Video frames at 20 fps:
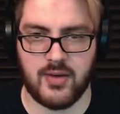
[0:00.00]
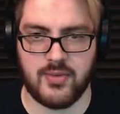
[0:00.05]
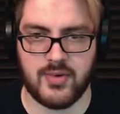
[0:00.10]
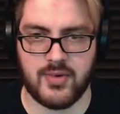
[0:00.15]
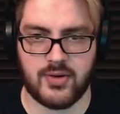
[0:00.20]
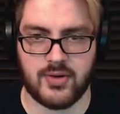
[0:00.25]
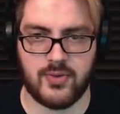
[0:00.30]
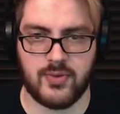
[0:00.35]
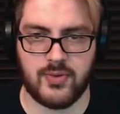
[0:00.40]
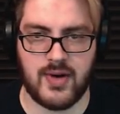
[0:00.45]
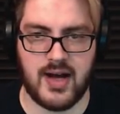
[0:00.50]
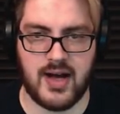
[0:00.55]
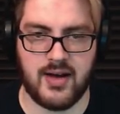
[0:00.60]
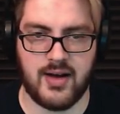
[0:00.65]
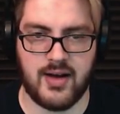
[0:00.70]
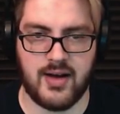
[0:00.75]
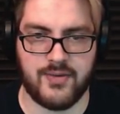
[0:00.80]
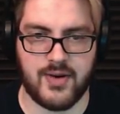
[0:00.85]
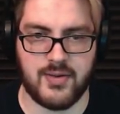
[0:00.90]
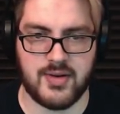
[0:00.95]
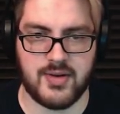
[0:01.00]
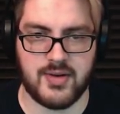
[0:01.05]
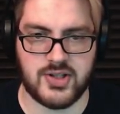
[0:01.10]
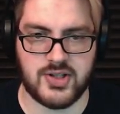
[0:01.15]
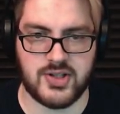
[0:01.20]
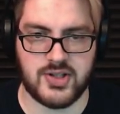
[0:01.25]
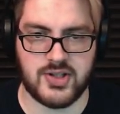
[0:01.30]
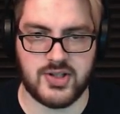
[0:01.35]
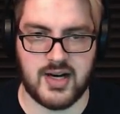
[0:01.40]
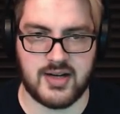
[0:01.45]
the
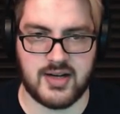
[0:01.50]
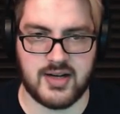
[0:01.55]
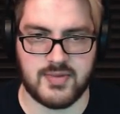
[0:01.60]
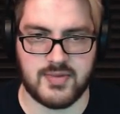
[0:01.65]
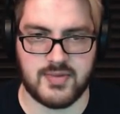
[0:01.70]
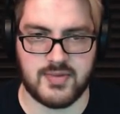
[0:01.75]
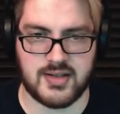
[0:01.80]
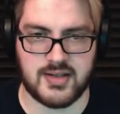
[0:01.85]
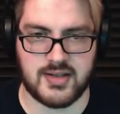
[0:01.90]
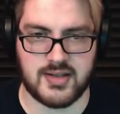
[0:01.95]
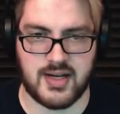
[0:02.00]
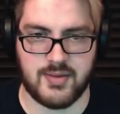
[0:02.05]
shit out of some titanium